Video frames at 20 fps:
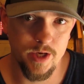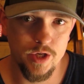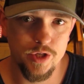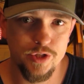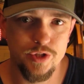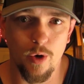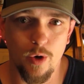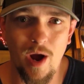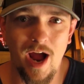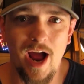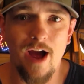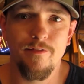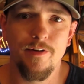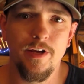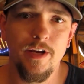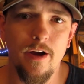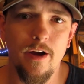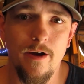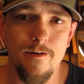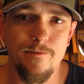So
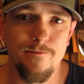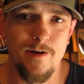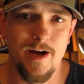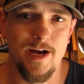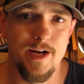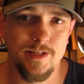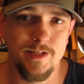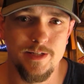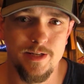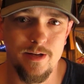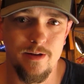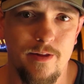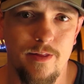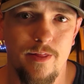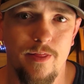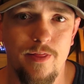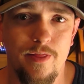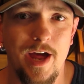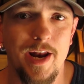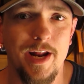having a vest
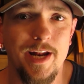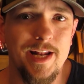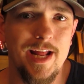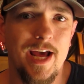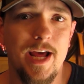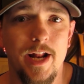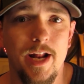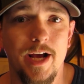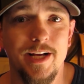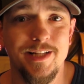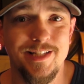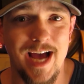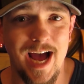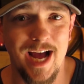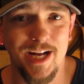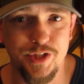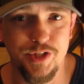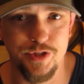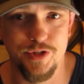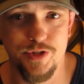that a net
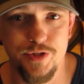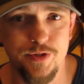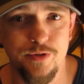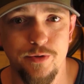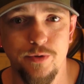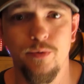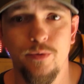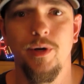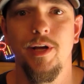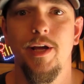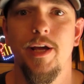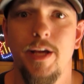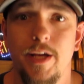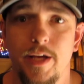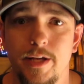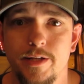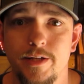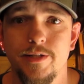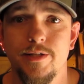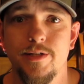attaches to
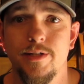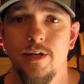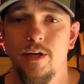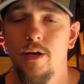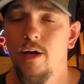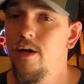is